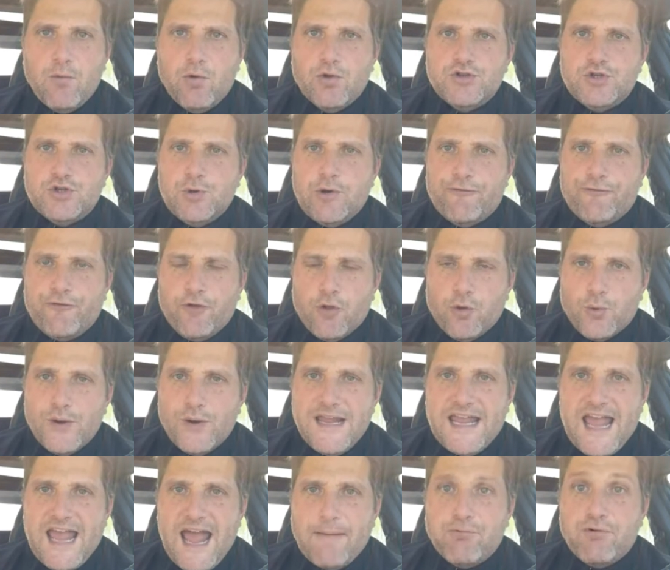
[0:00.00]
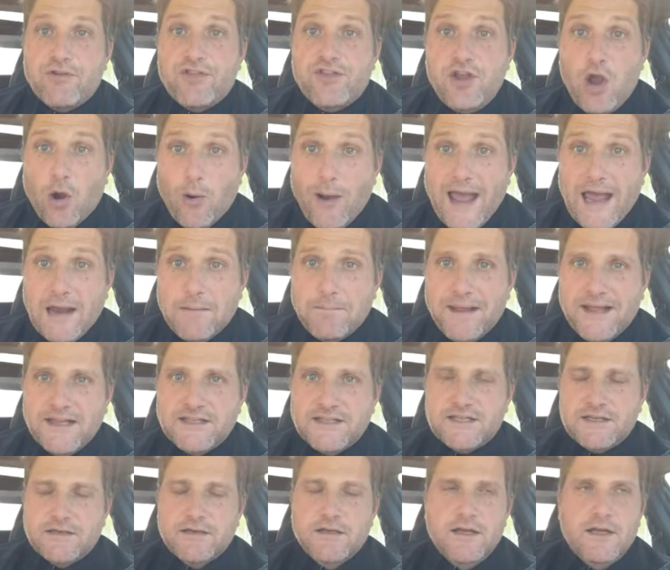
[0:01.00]
and we'll do a full recap with Johan
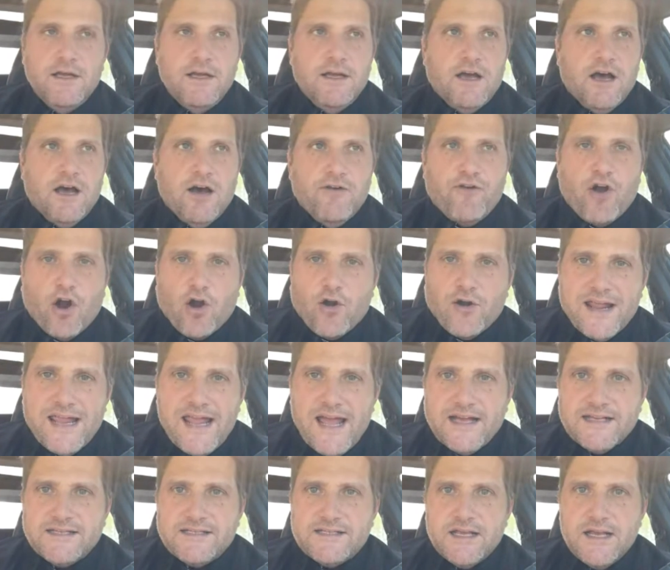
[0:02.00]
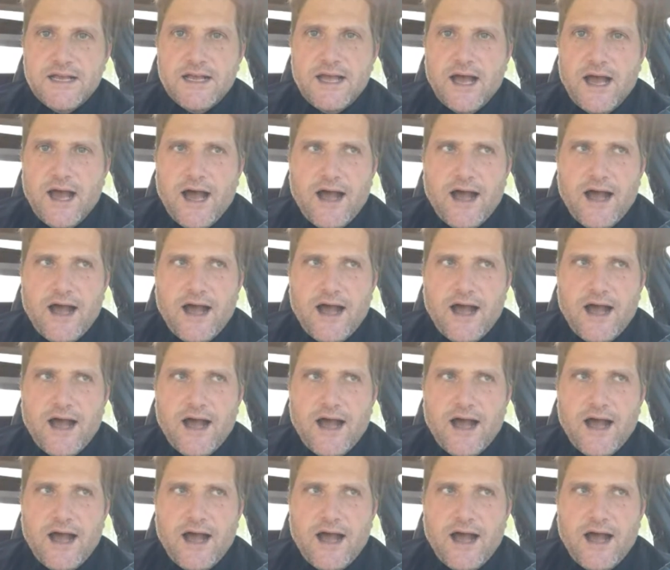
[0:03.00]
Benson of RDS.